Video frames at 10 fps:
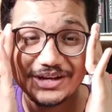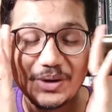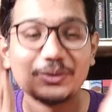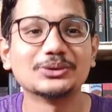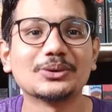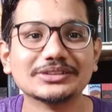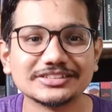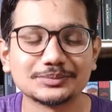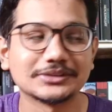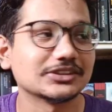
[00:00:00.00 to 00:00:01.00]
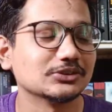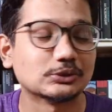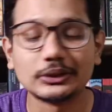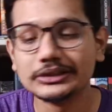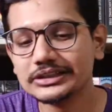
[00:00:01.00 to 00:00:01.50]
with all these spectacles
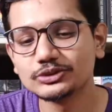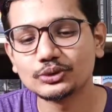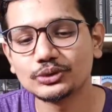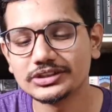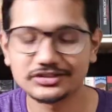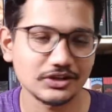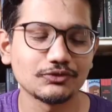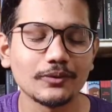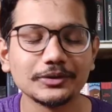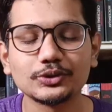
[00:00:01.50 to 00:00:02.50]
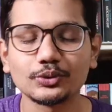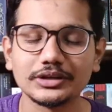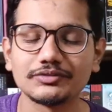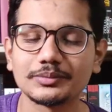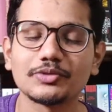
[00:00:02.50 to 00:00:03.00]
now. So it's tough for me to
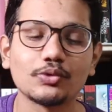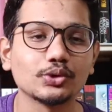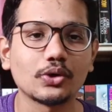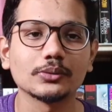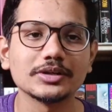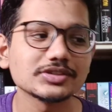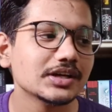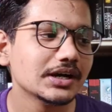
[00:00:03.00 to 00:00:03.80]
read from the phone always,